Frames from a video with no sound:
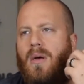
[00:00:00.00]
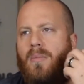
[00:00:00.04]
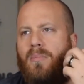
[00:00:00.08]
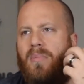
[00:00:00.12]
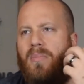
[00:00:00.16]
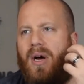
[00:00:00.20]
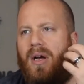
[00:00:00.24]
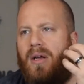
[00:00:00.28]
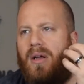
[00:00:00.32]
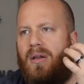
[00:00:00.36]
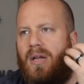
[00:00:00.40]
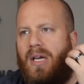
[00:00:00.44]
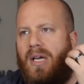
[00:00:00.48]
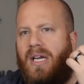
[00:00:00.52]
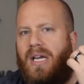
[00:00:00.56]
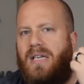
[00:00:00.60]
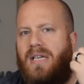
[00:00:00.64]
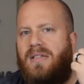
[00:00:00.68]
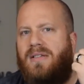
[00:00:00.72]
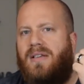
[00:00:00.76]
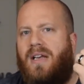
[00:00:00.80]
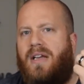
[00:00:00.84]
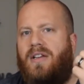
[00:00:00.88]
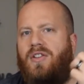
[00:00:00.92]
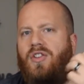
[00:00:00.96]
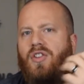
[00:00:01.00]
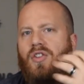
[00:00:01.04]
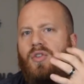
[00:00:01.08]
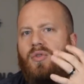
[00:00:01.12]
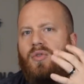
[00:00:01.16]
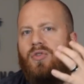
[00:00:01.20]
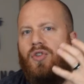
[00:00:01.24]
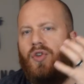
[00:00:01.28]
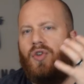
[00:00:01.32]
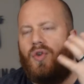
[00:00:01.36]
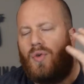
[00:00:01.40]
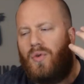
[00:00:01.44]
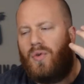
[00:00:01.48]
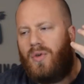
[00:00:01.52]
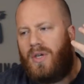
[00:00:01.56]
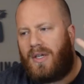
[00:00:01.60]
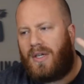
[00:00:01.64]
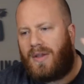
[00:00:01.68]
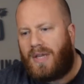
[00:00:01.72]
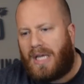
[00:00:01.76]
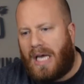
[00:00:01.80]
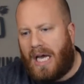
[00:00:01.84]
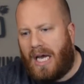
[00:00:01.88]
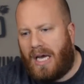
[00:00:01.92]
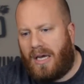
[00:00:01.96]
but like I said, you do
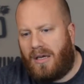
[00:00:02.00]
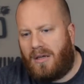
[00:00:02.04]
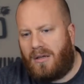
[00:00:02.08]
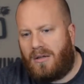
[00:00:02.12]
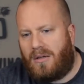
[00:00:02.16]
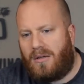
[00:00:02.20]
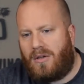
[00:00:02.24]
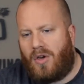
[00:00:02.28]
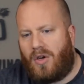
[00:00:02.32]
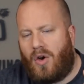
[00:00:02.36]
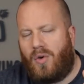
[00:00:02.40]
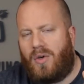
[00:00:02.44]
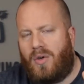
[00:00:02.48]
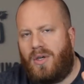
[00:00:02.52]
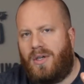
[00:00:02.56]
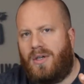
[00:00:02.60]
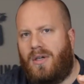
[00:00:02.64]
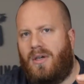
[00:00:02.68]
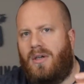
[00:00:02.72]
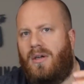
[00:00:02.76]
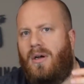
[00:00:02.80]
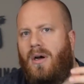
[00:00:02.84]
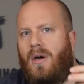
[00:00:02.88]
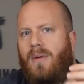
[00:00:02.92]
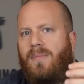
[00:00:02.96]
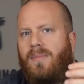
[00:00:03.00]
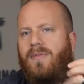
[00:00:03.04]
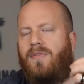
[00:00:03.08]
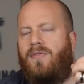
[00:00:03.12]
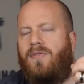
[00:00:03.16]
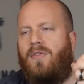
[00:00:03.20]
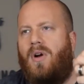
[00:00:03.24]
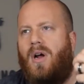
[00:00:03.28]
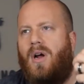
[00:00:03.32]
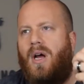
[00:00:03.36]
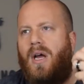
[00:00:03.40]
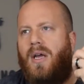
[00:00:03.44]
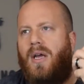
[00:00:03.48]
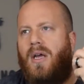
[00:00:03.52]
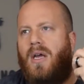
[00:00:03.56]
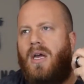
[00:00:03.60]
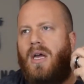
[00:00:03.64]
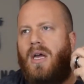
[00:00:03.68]
get that coconut up front.